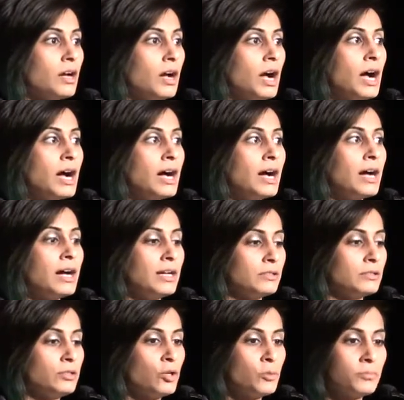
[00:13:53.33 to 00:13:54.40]

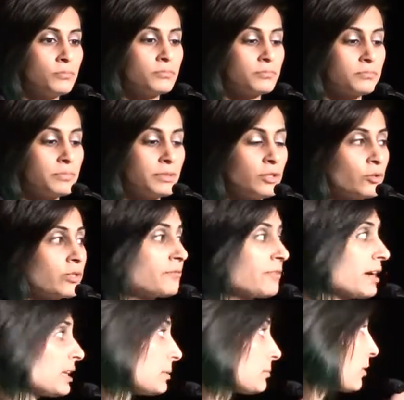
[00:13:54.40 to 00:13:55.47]
Nope, but you can
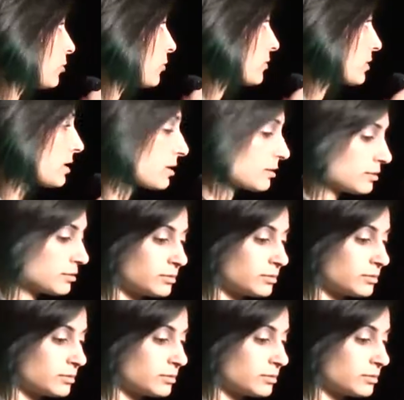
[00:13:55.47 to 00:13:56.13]
find him over there.